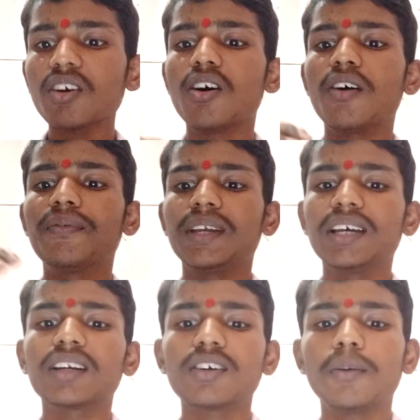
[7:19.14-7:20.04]
of
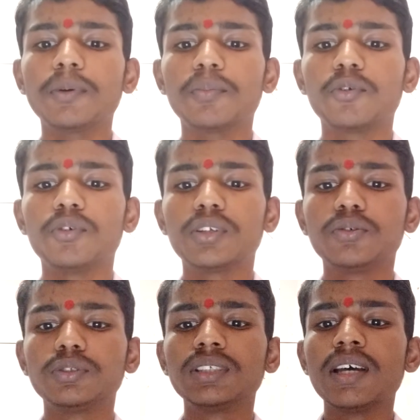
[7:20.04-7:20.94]
aircraft
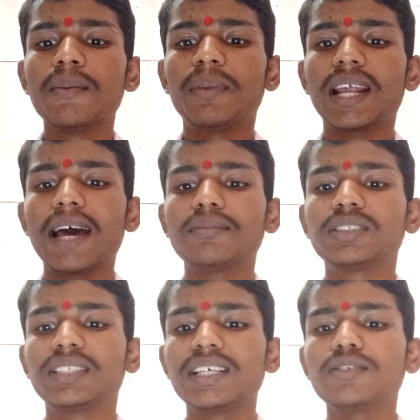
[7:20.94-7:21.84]
produce
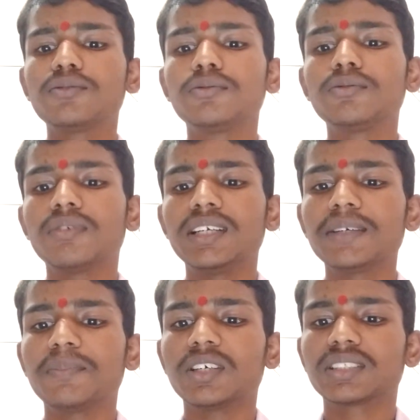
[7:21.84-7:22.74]
perhaps 10 to
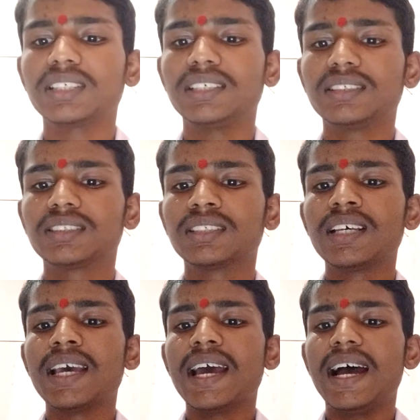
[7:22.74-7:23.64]
20%
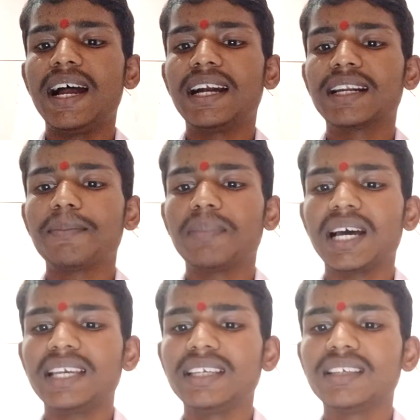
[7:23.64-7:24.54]
and
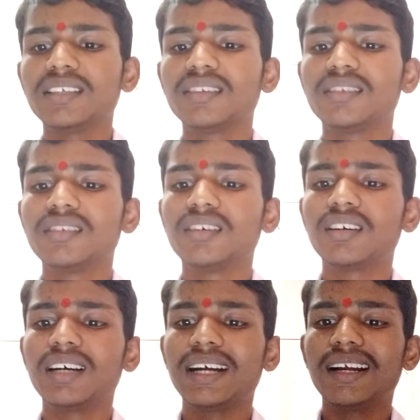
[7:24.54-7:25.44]
apply
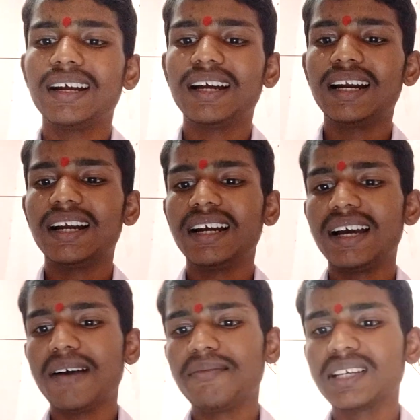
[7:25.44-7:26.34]
the
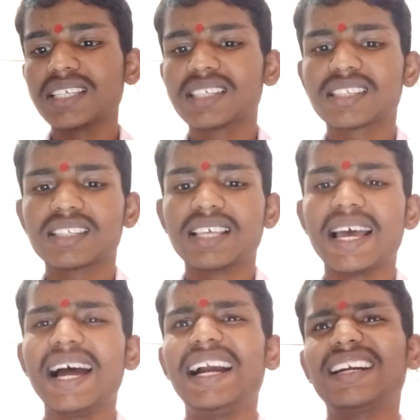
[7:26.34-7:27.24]
average
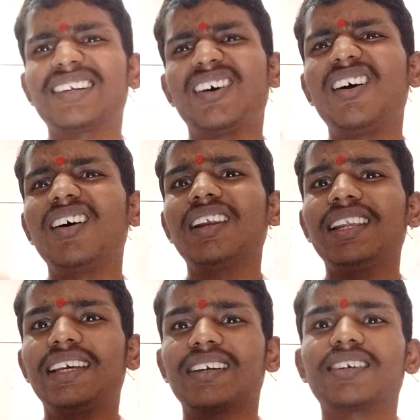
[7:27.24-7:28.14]
at all
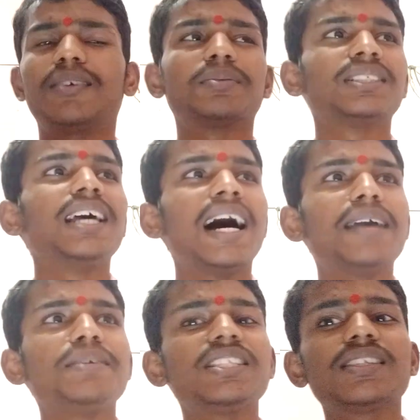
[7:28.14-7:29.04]
aircraft.
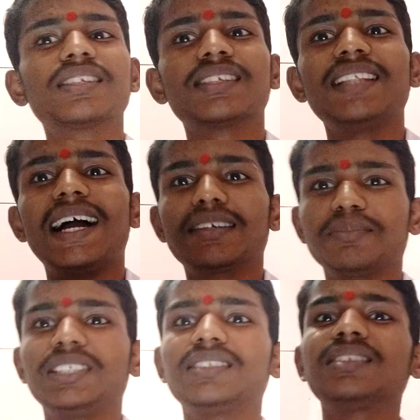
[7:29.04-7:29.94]
I means that
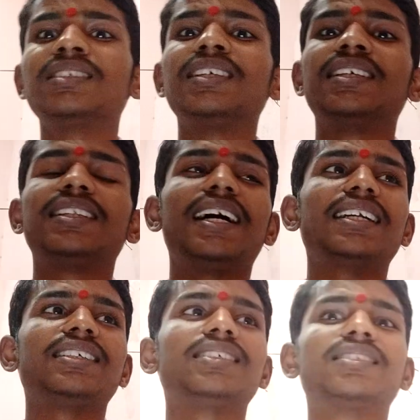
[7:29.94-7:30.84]
means
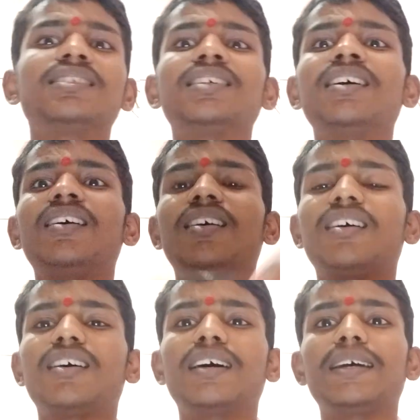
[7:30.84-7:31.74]
that is
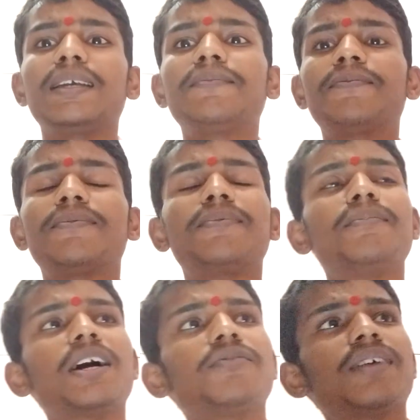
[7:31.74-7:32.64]
if
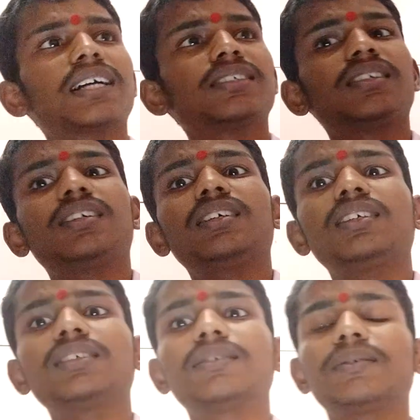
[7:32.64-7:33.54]

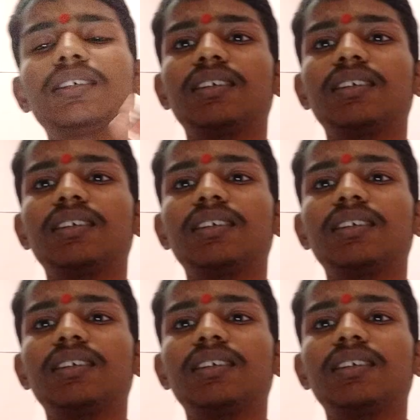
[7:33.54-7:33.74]
manufacturer